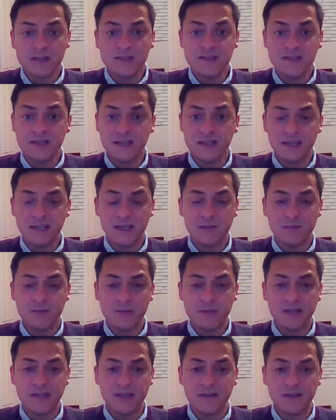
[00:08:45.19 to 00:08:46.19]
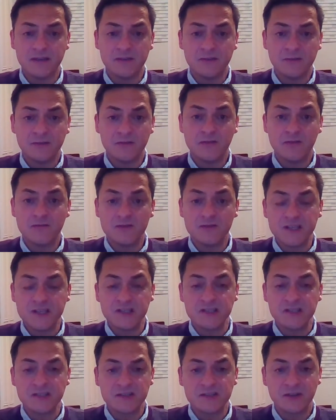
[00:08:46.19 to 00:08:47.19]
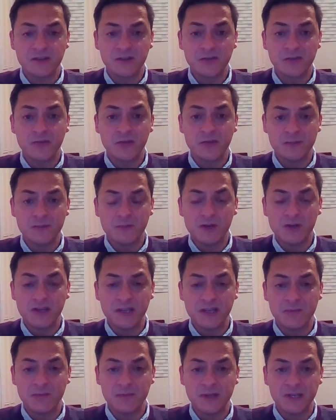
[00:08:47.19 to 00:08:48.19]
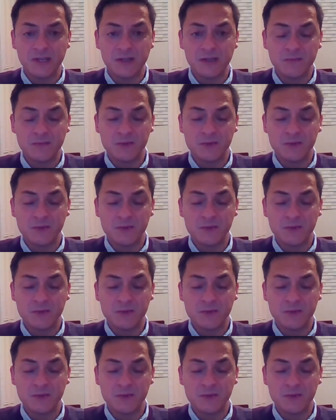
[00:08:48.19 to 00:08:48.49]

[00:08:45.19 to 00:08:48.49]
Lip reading: did it get beaten for reasons that I thought it might get beaten,